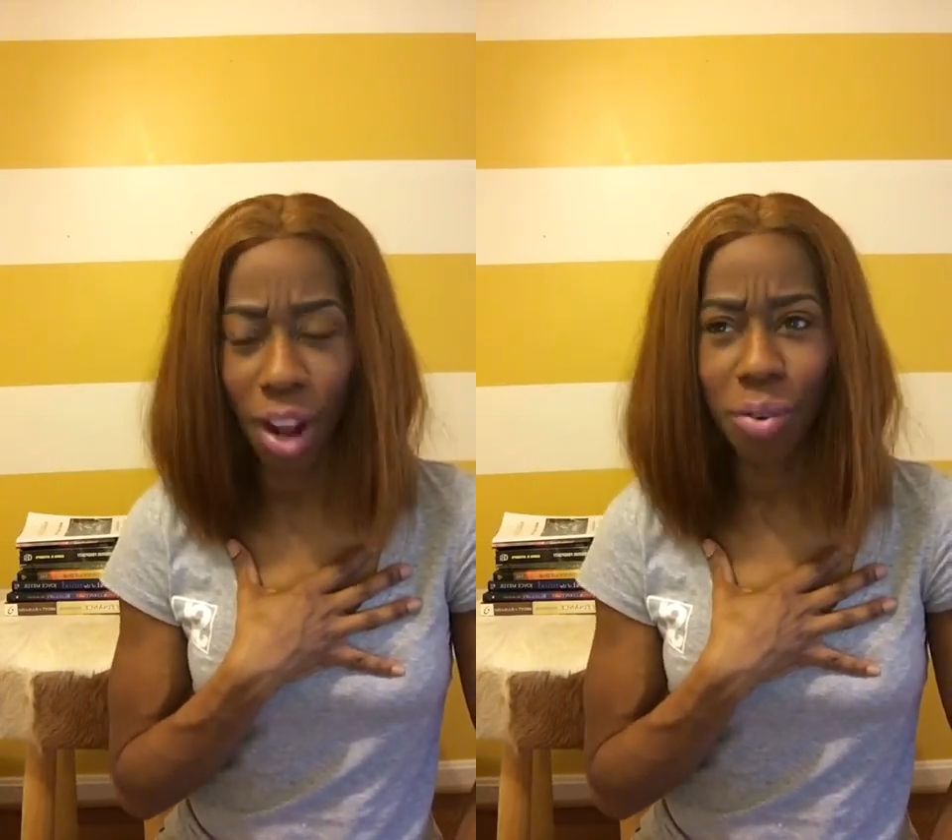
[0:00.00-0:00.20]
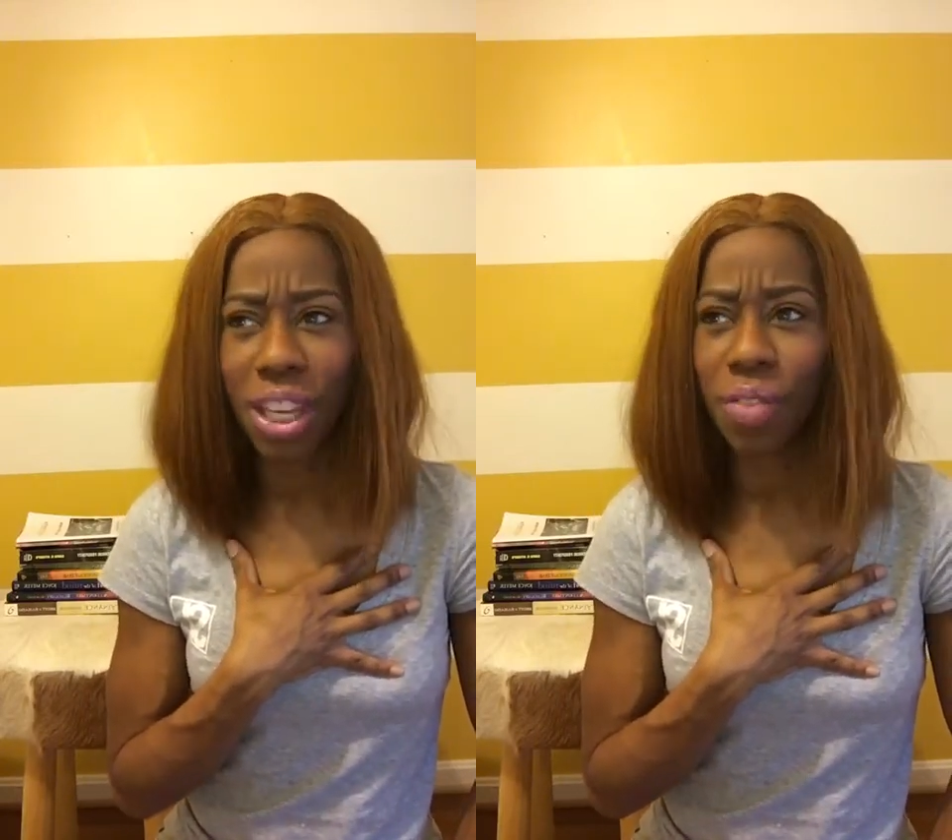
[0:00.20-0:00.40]

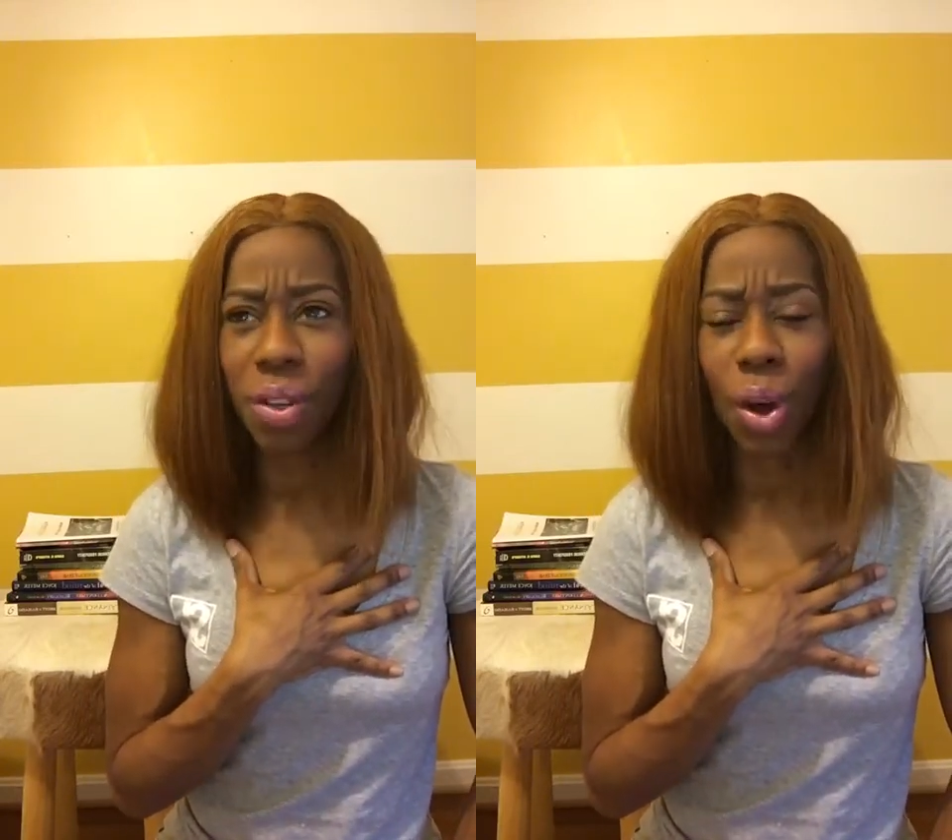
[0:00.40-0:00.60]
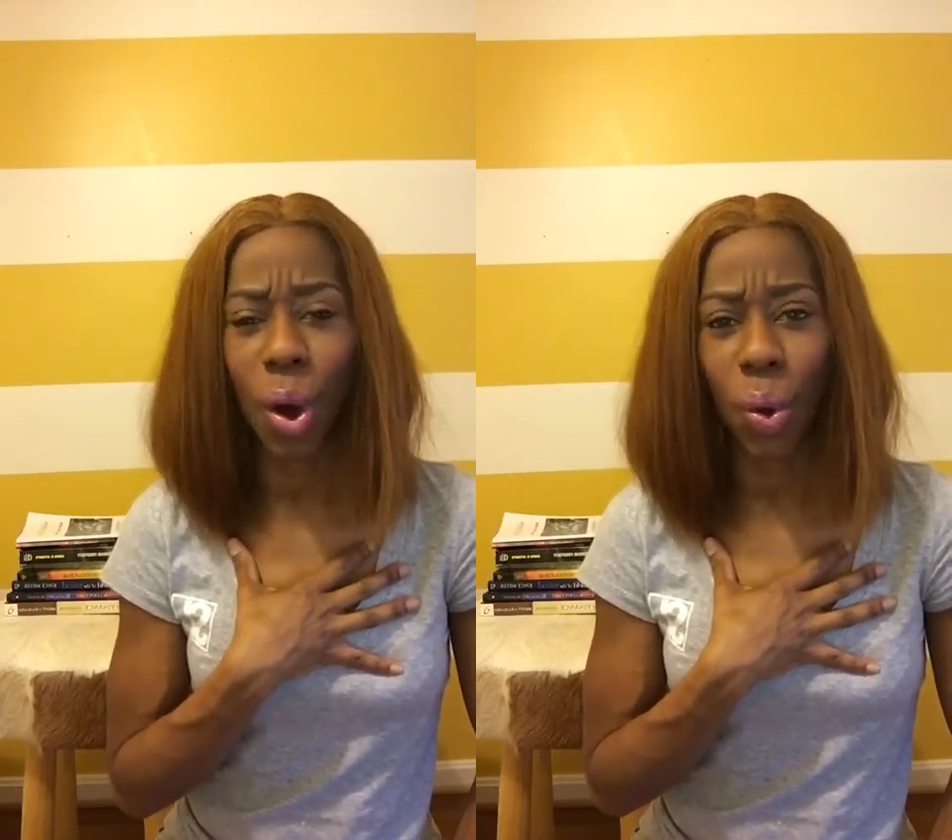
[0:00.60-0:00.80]
I'm gonna give
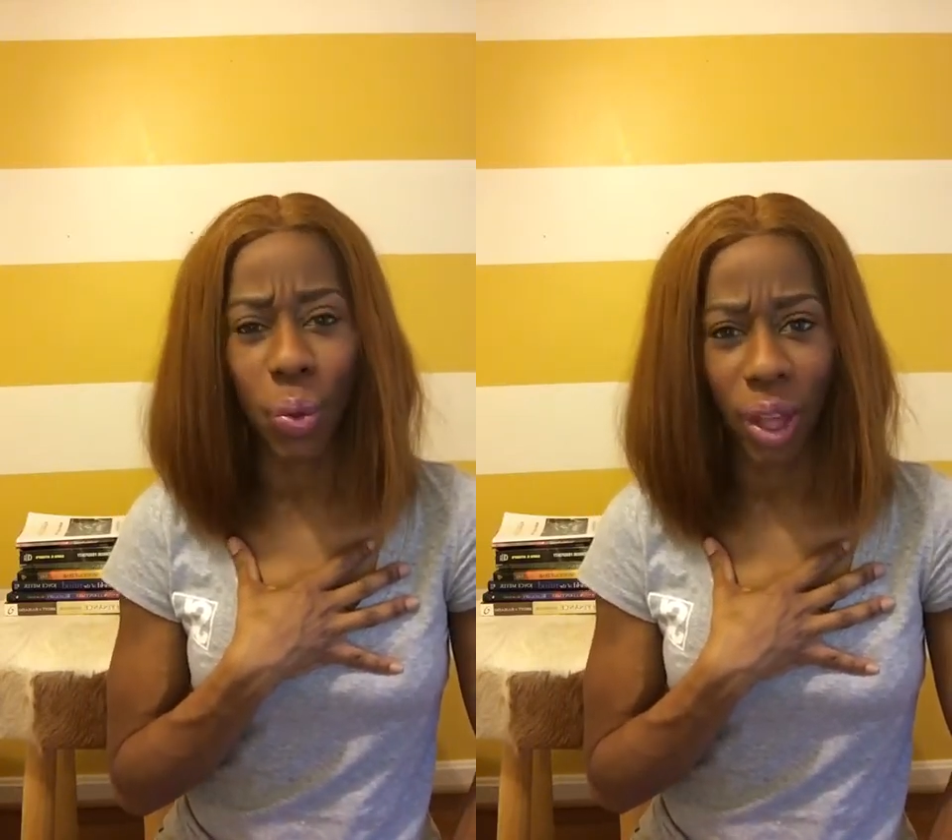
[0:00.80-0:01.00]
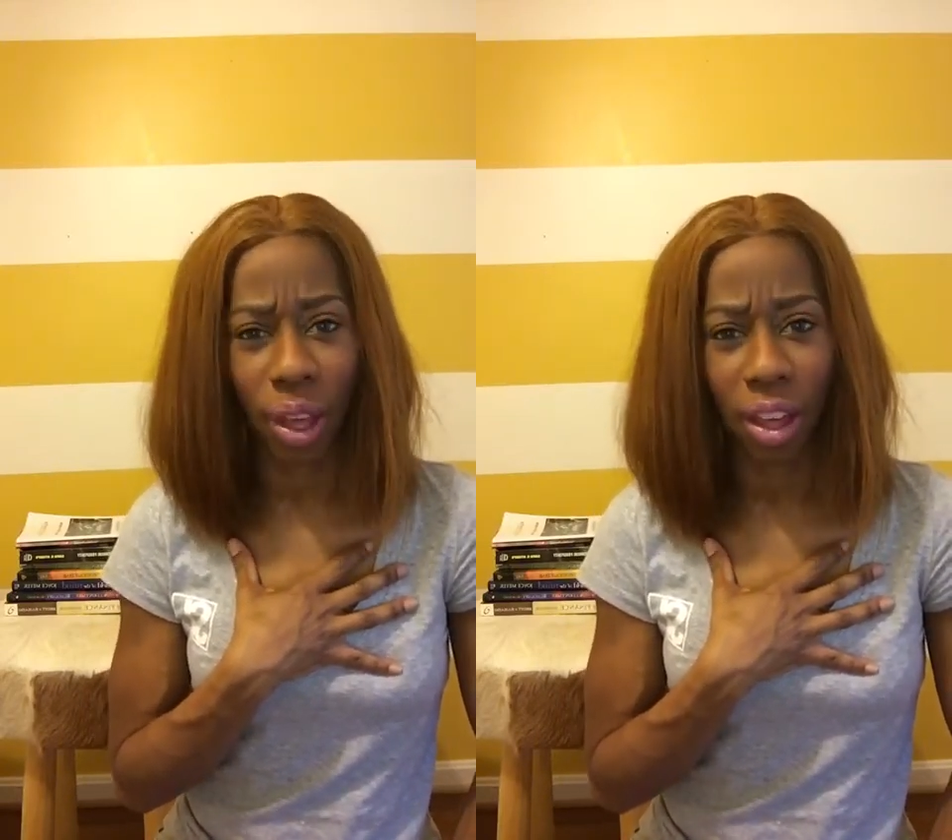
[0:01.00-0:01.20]
you the
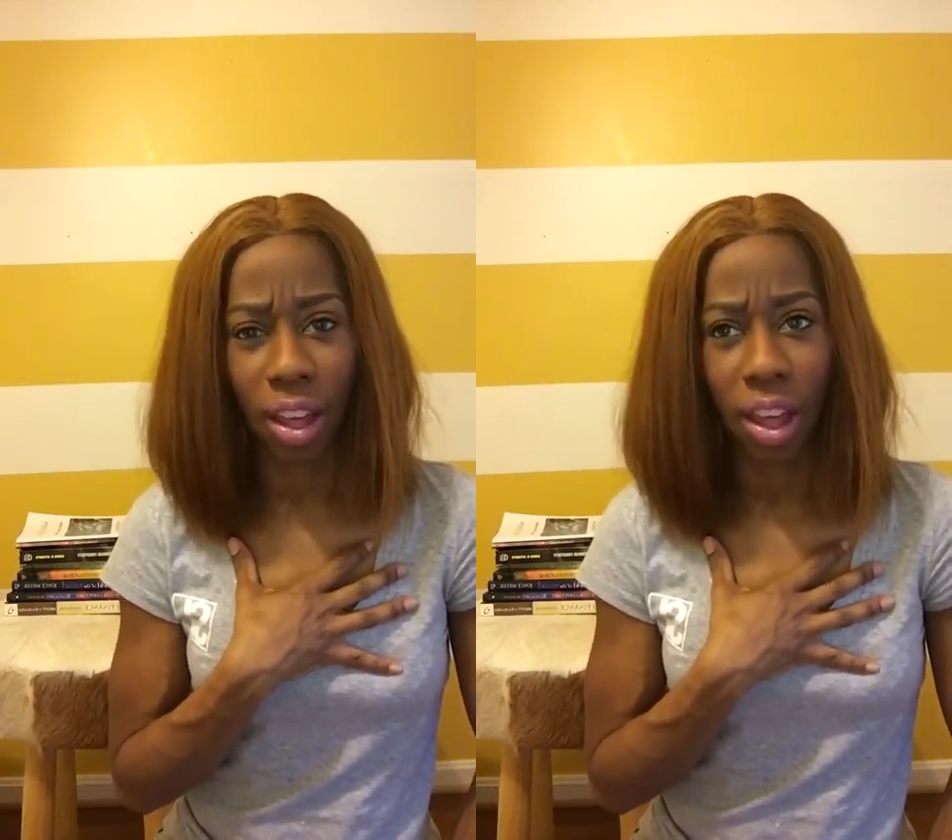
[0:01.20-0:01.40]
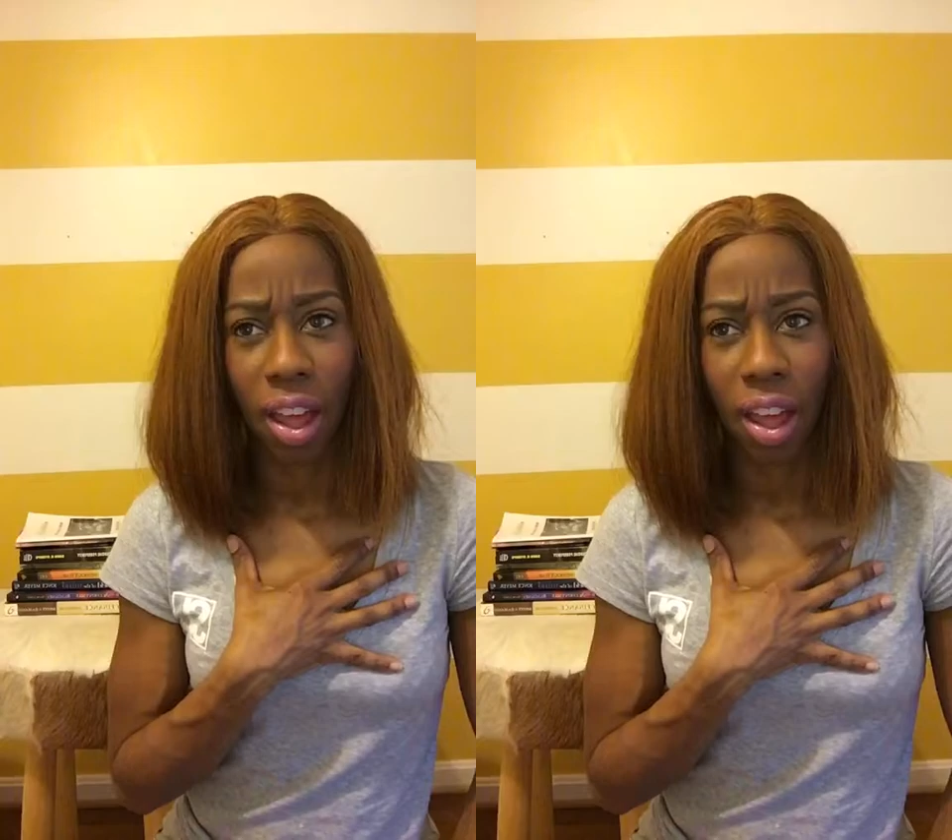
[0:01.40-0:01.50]
whole thing.